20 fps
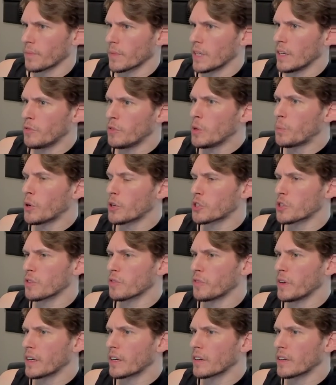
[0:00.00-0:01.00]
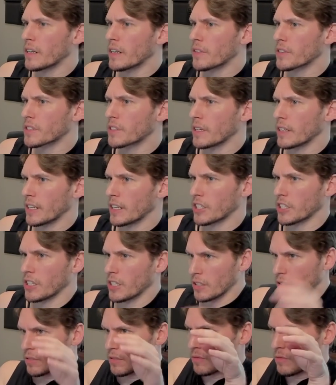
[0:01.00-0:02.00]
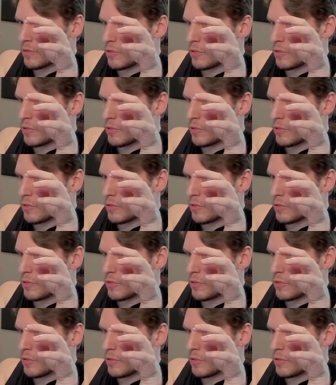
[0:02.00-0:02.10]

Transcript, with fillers: If you put your finger near this thing, it's going to